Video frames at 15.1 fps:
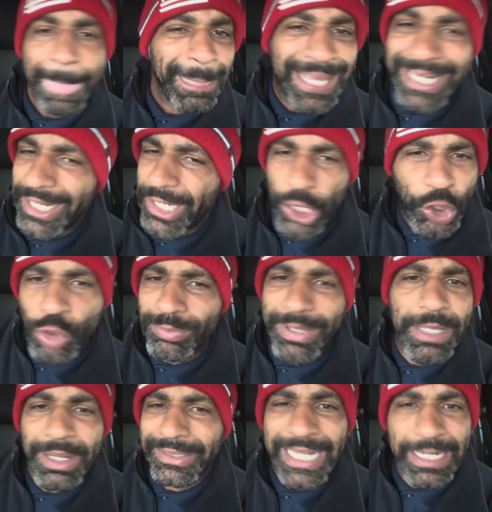He didn't
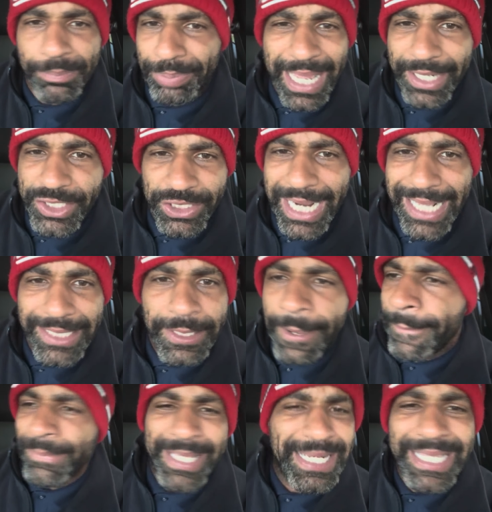accumulate a lot of block shots.
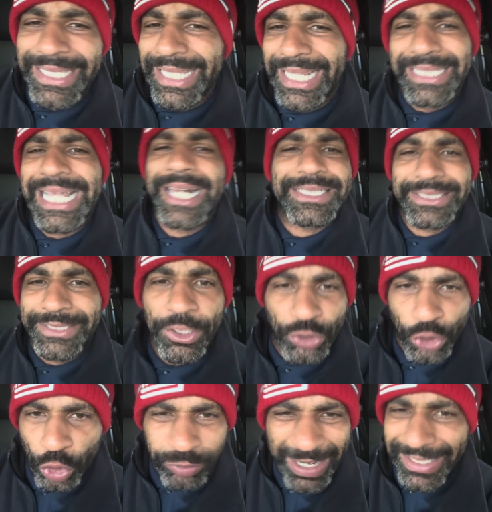He didn't get a lot of steals
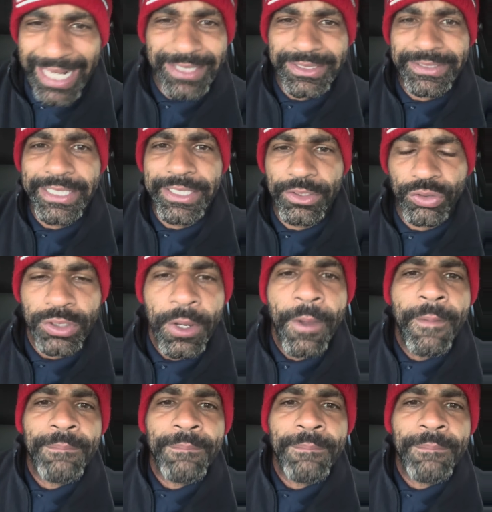or create a lot of steals.